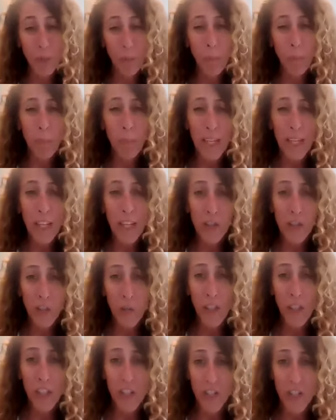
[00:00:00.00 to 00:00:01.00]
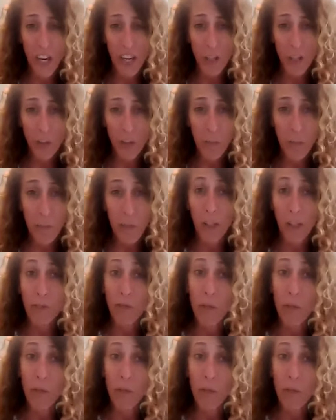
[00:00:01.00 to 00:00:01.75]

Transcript: So be sure and check your email.